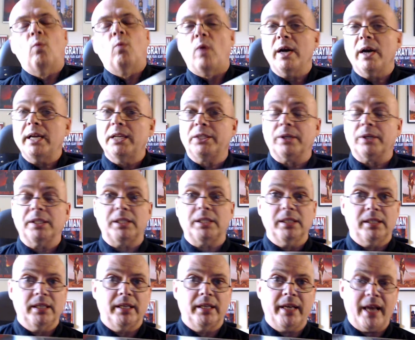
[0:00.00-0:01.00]
One
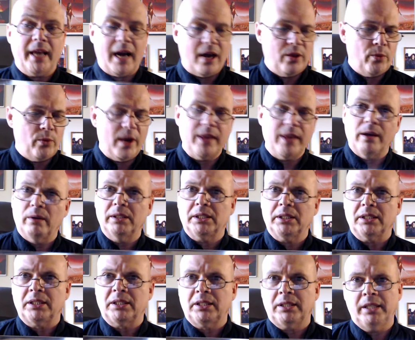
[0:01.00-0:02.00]
interesting thing to get out of the way, though,
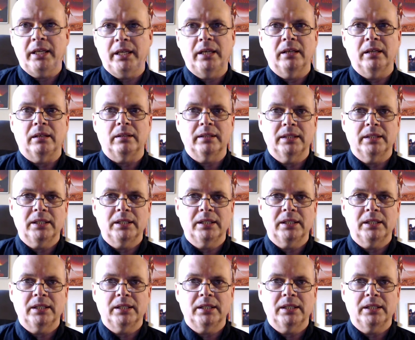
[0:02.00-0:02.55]
is a steel,